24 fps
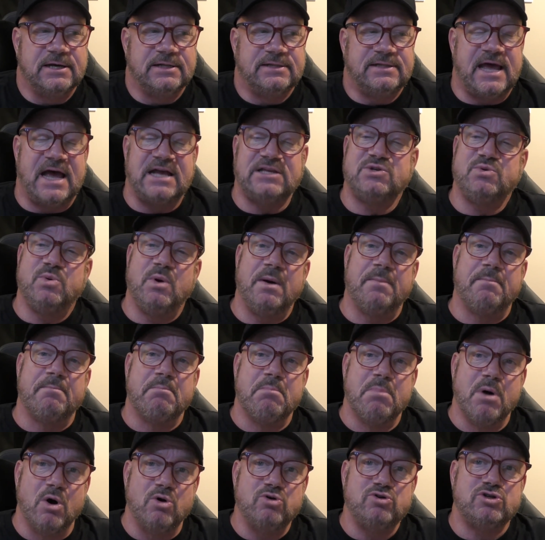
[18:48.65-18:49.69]
That's where
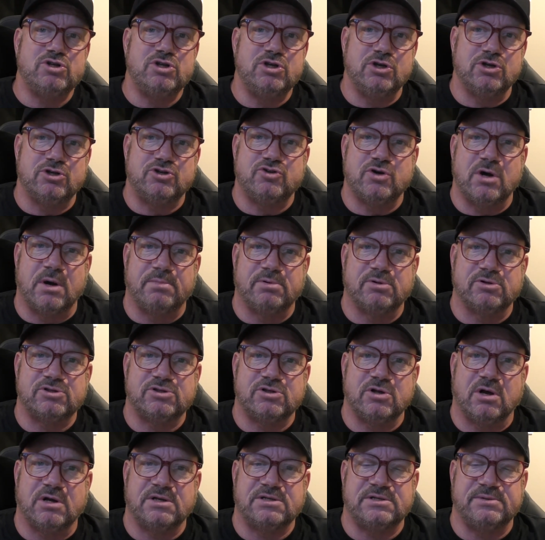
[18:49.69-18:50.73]
most of your trouble
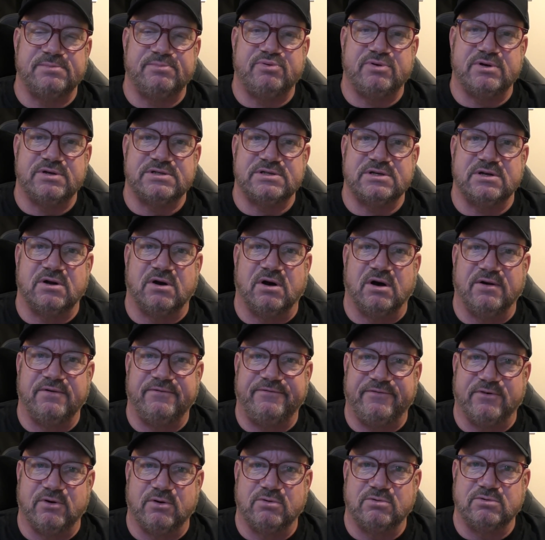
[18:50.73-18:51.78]
starts in prison, on
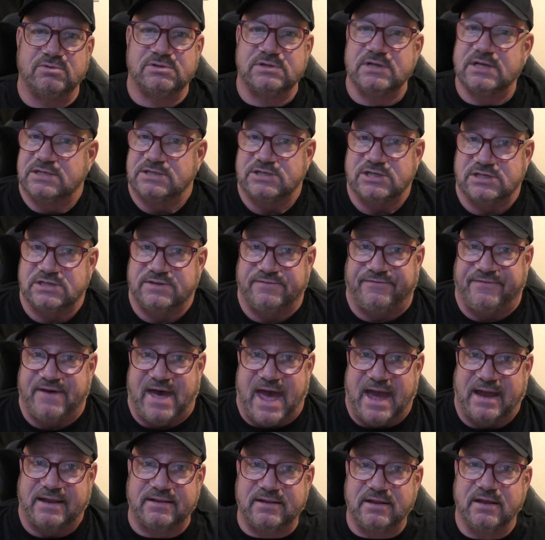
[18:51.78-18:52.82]
phones. That's just a
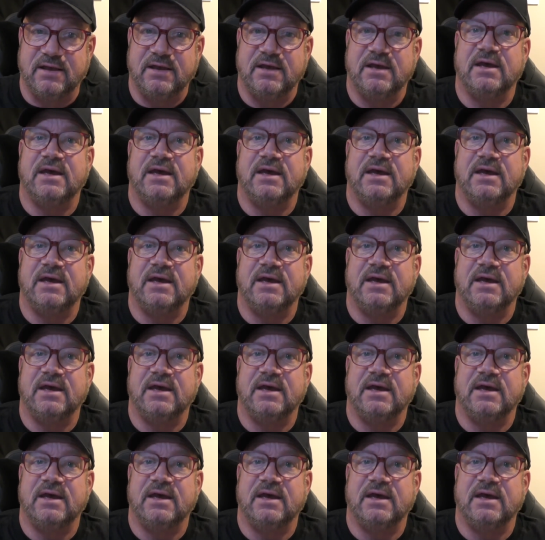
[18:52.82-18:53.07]
fact.